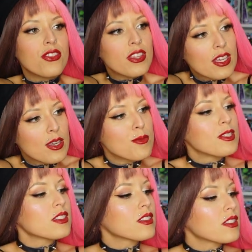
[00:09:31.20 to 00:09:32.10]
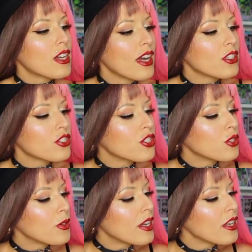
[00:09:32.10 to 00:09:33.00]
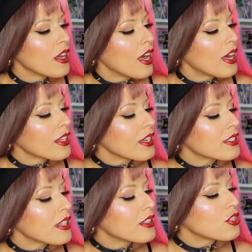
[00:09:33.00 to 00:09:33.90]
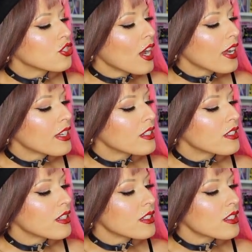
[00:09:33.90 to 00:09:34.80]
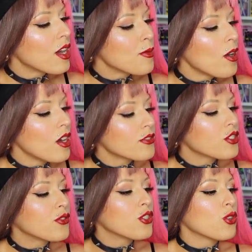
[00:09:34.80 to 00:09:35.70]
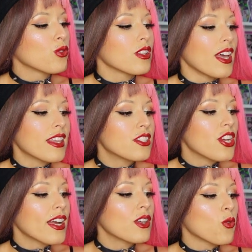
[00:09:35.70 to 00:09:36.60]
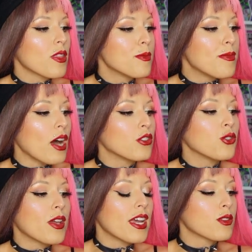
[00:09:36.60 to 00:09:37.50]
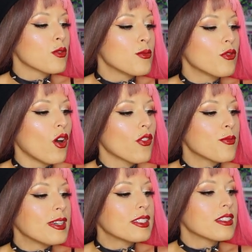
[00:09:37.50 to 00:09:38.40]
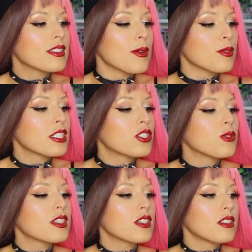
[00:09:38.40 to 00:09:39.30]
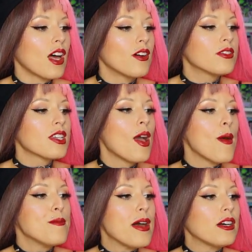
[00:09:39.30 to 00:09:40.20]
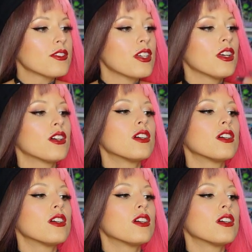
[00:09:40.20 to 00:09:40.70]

theme style to it and like I said this jacket does come off so if you don't like the jacket or the belt you can remove all the pieces separately so it's gloves belt